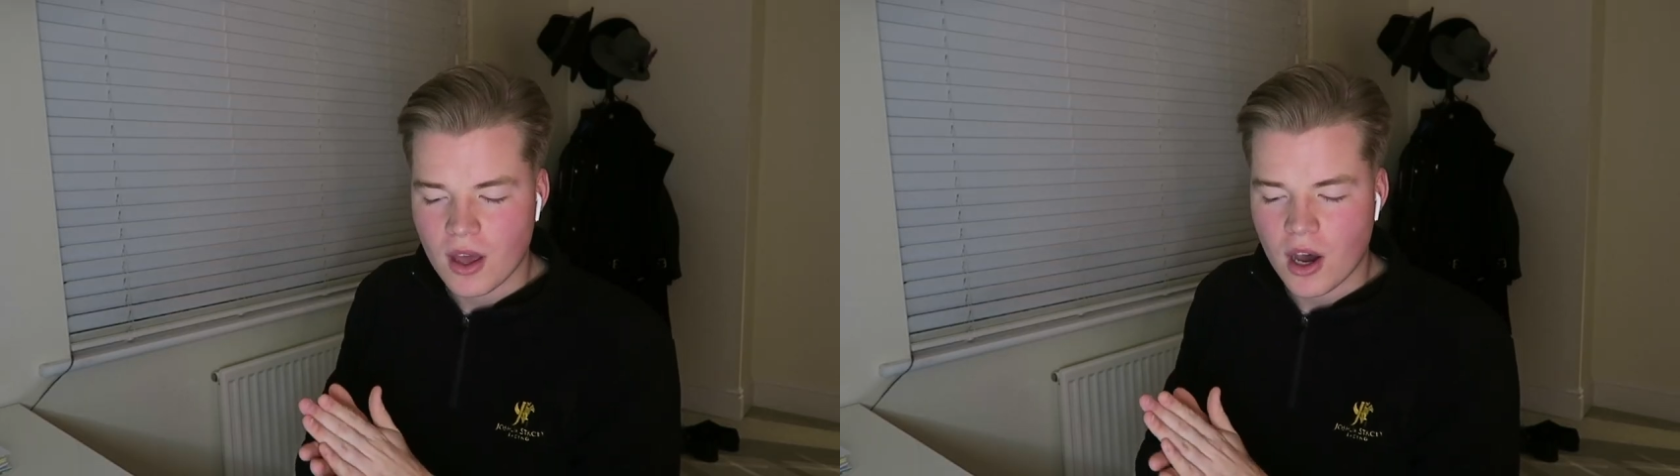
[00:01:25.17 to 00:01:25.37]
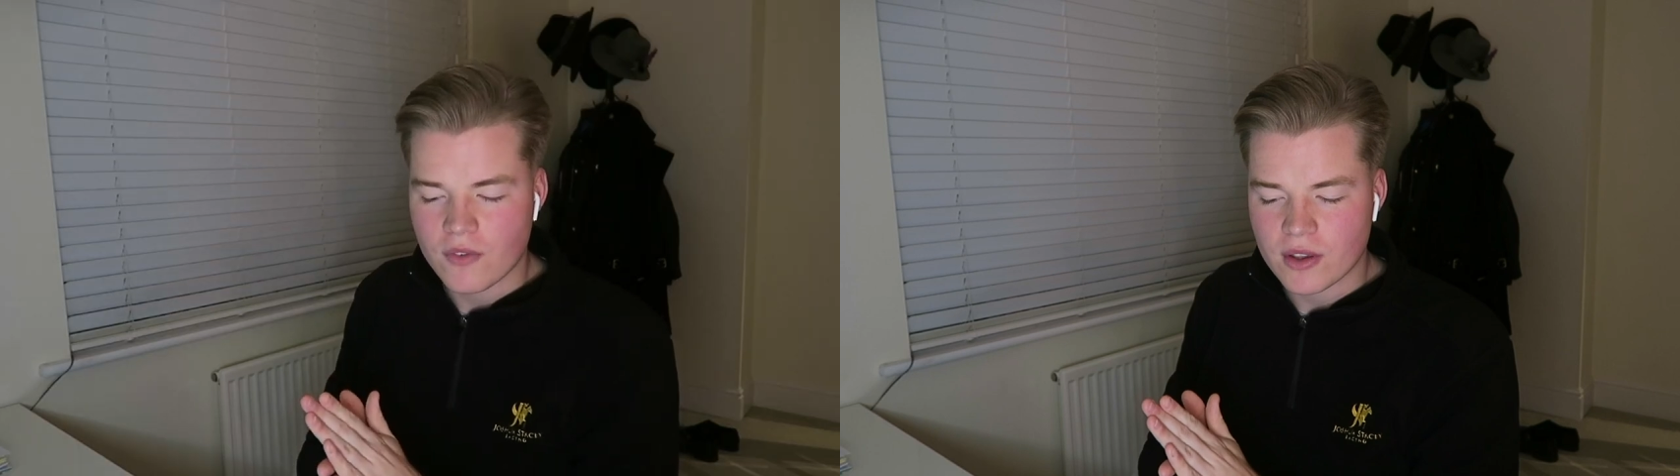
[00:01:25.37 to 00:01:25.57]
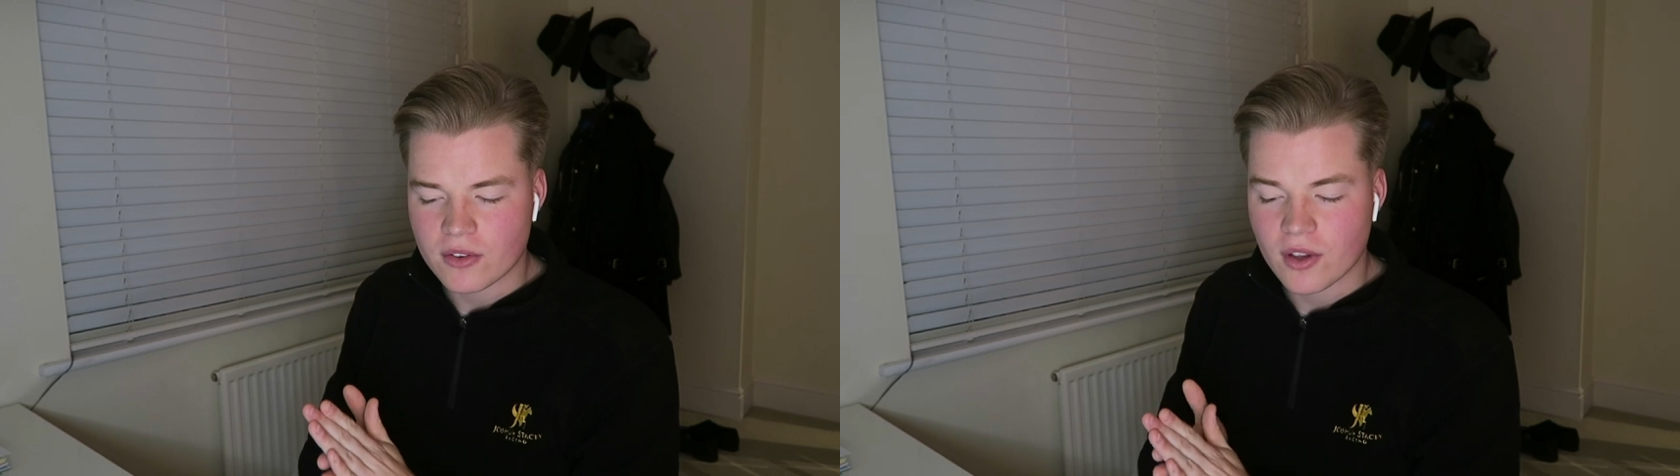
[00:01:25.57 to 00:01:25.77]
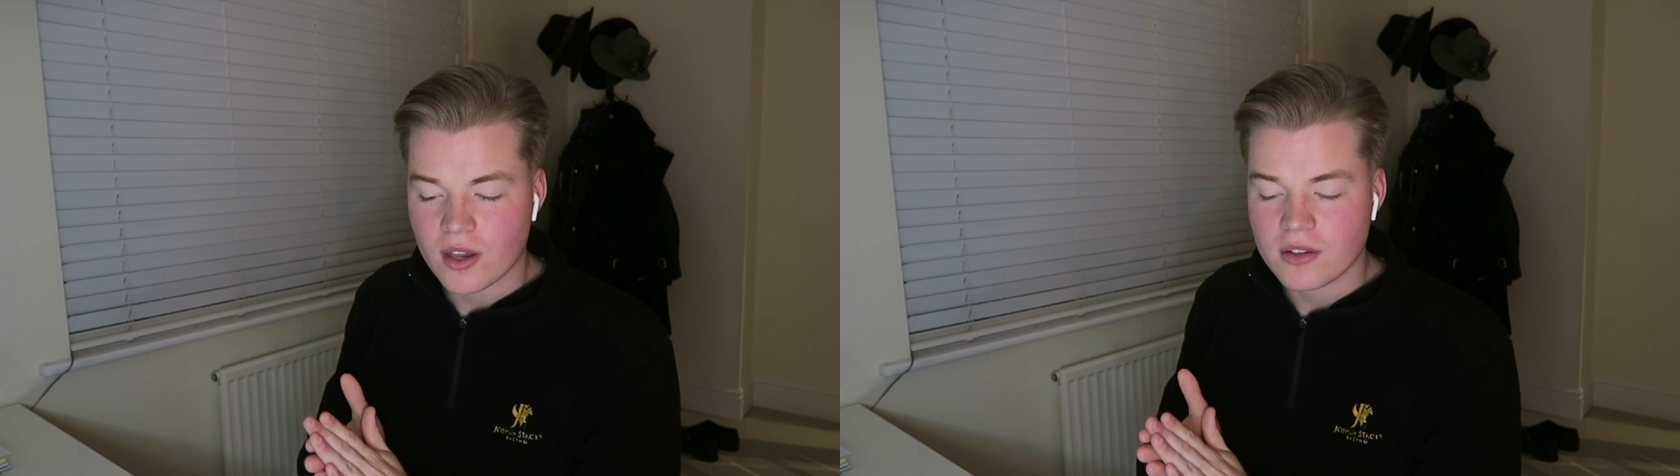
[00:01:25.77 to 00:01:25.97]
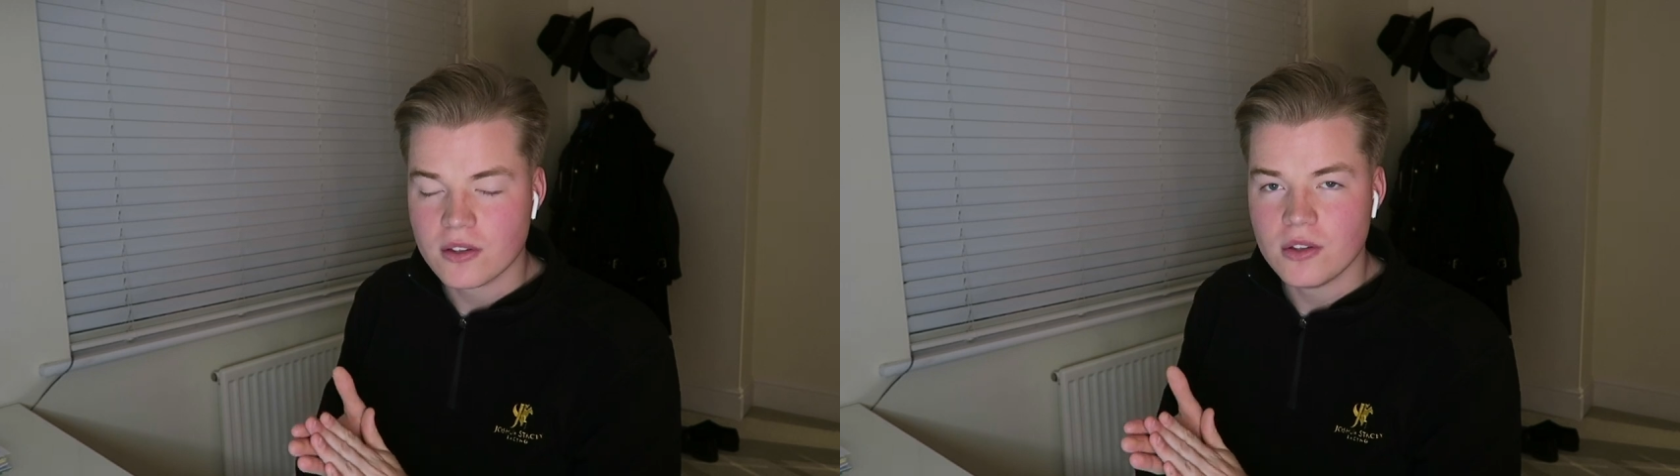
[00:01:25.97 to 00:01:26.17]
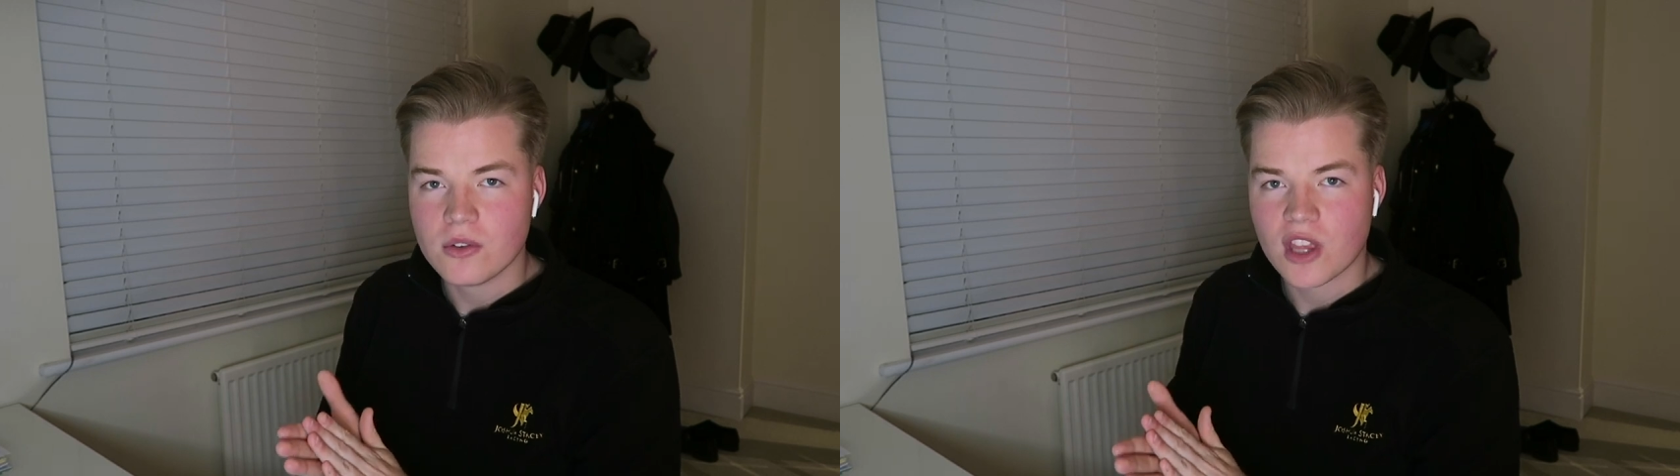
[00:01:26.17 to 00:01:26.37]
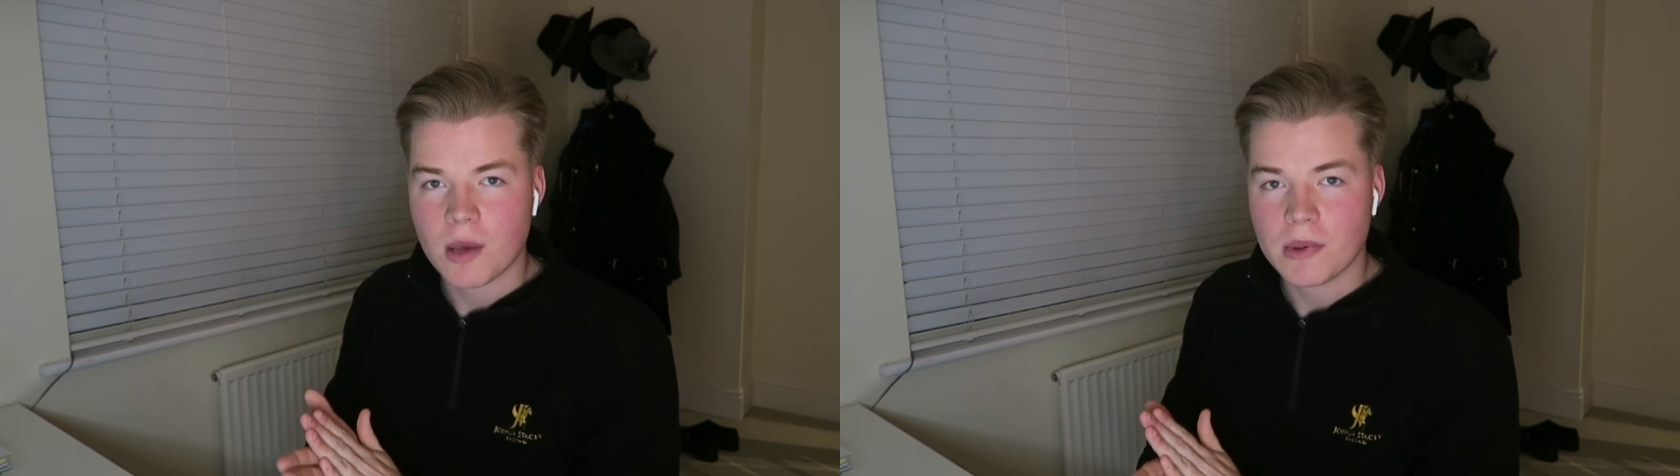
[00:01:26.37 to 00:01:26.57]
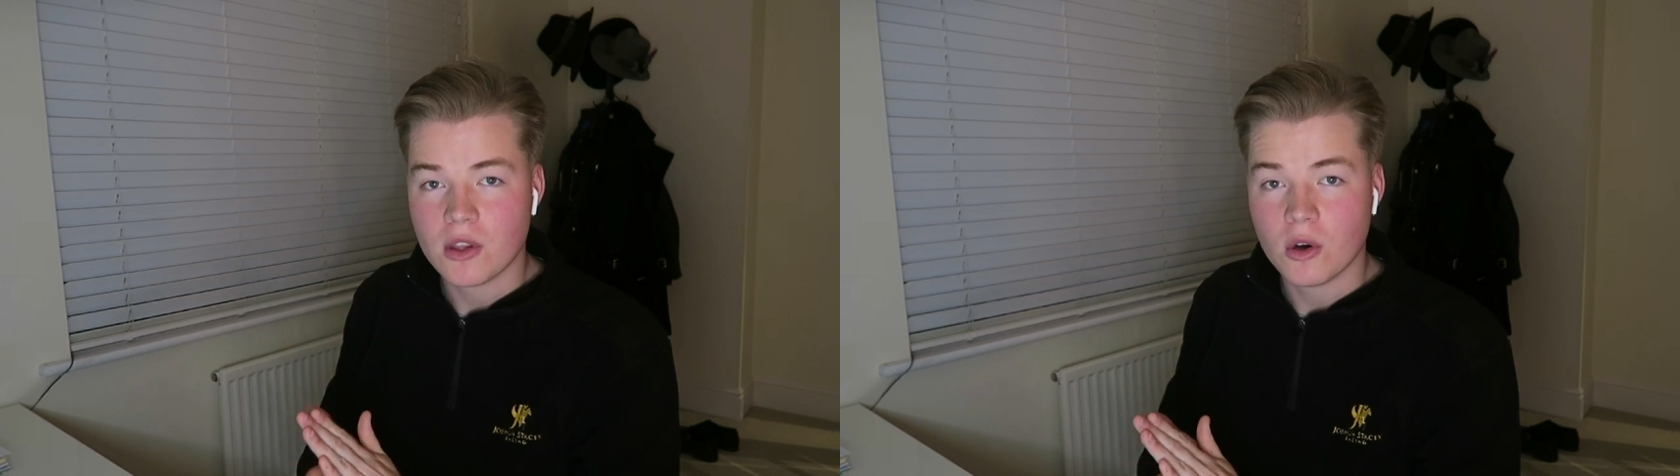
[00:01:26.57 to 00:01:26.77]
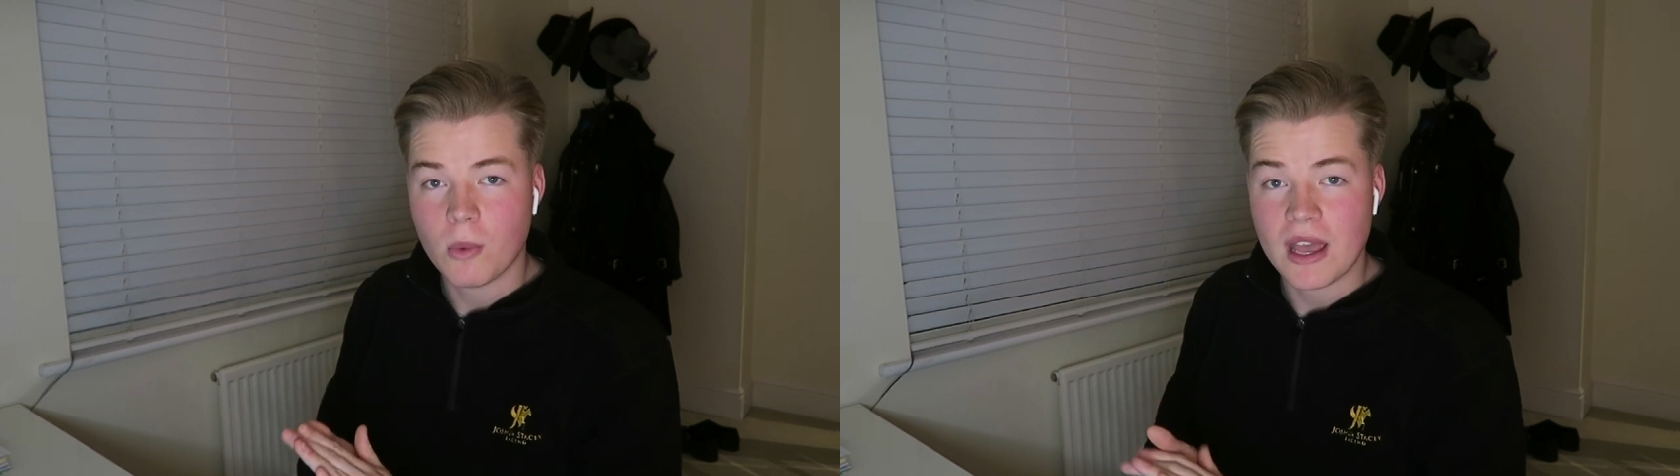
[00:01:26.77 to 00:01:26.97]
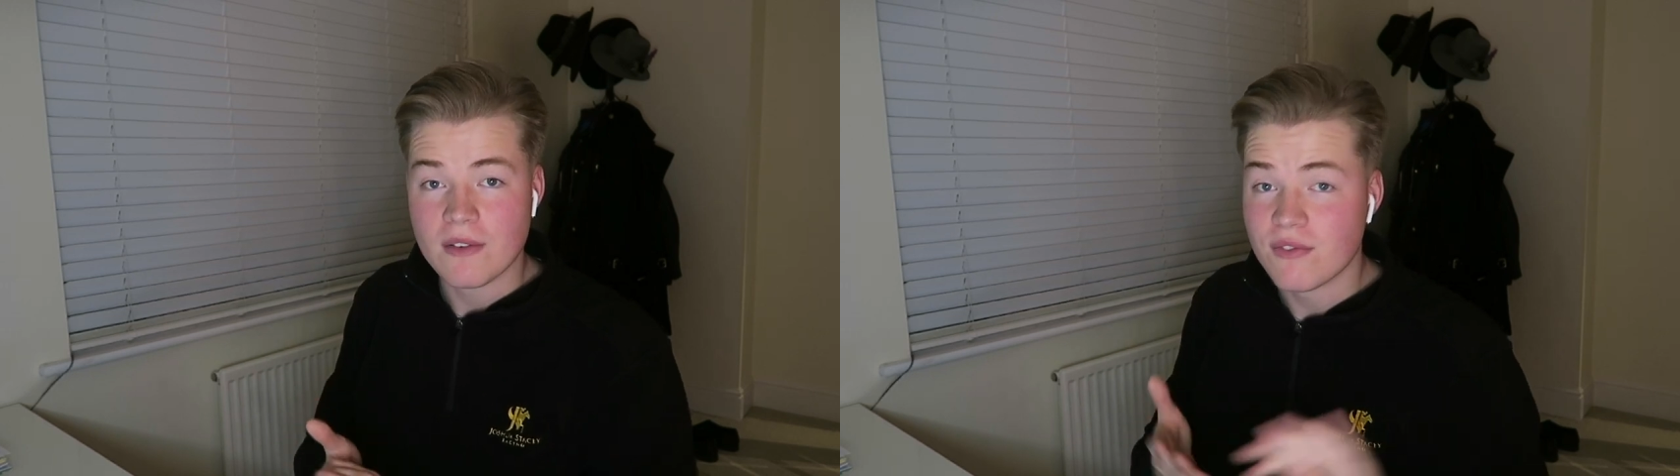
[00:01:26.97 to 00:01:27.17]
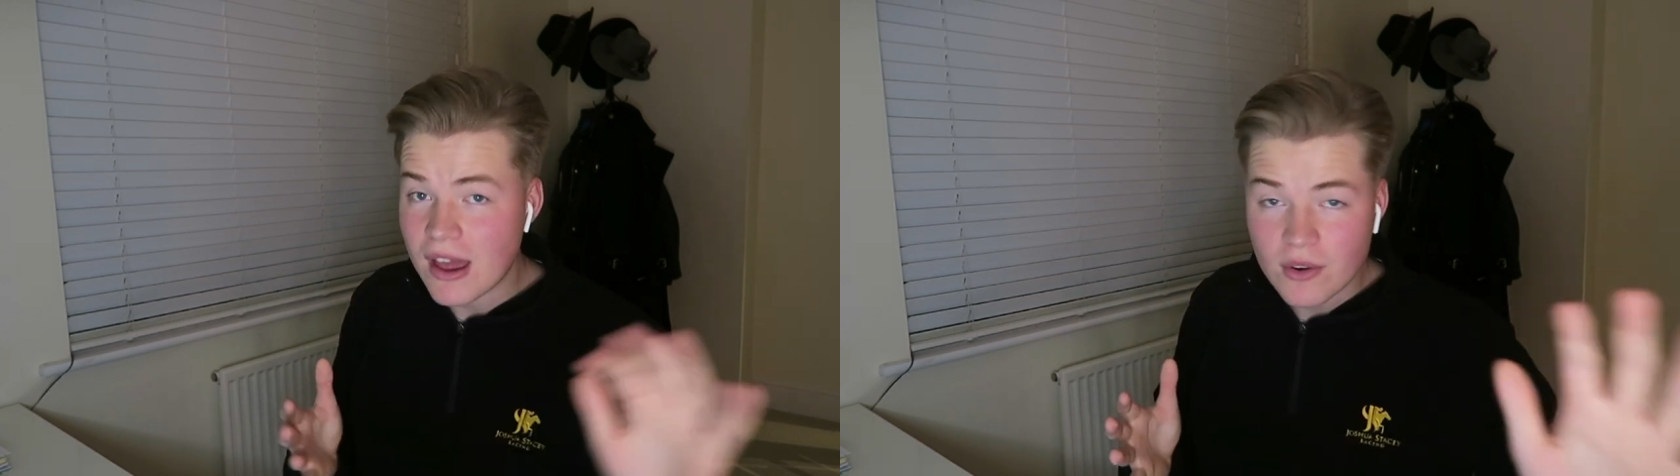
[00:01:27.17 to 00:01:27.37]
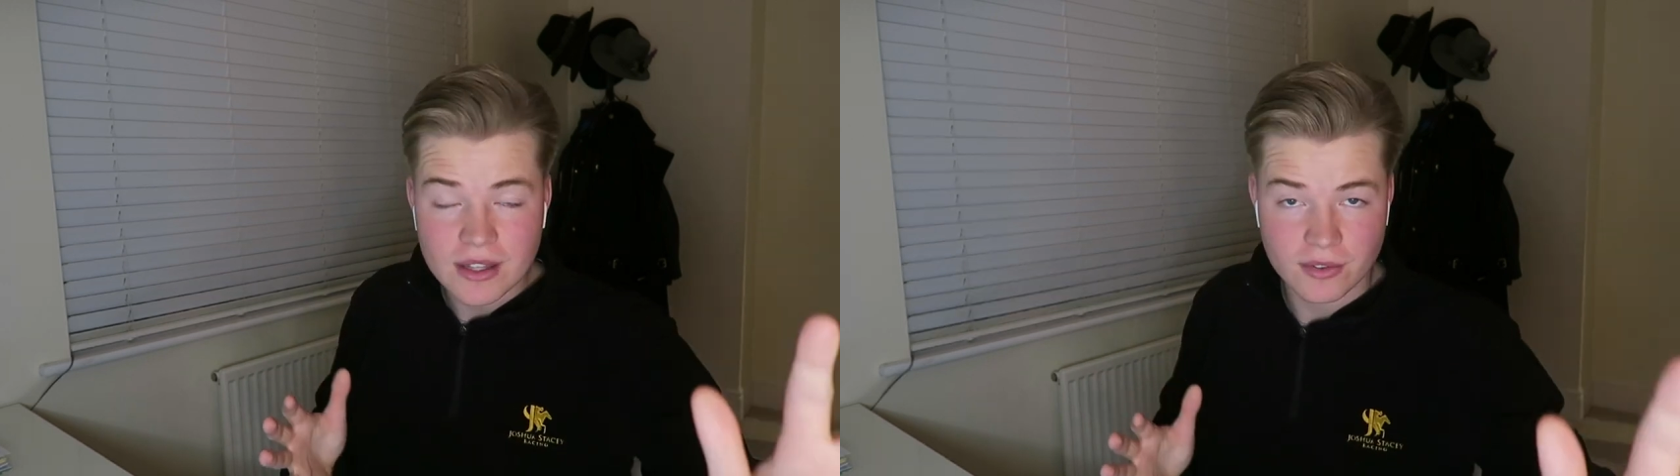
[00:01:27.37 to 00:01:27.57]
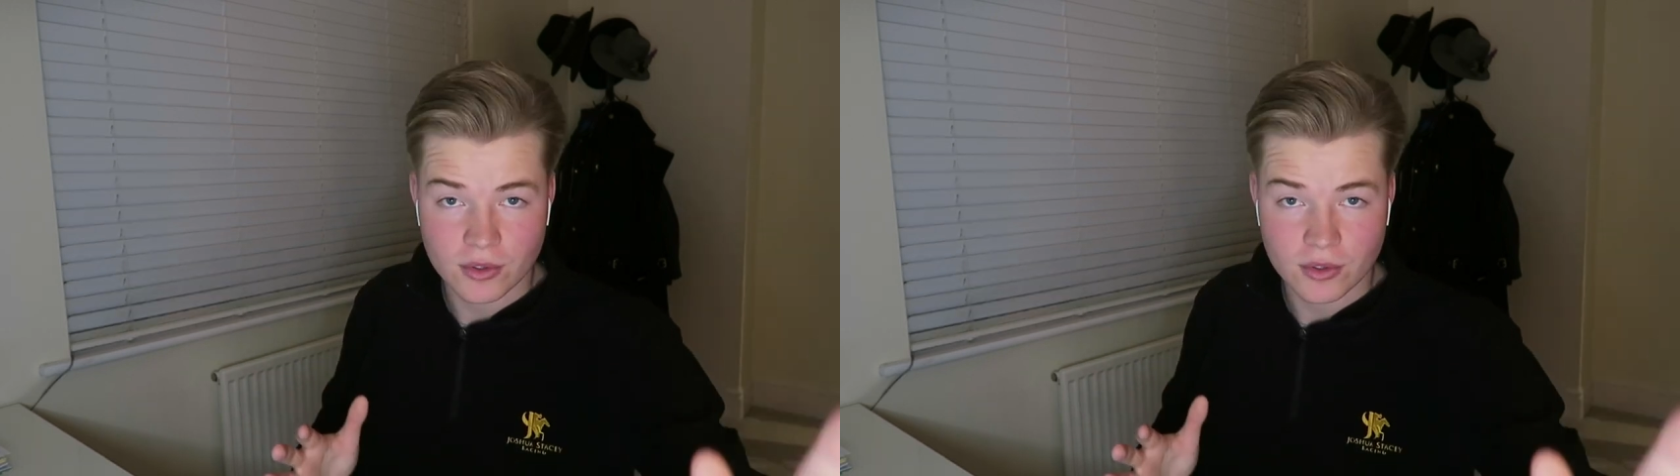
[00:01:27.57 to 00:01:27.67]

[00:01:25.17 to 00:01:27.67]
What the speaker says: of exciting news coming your way very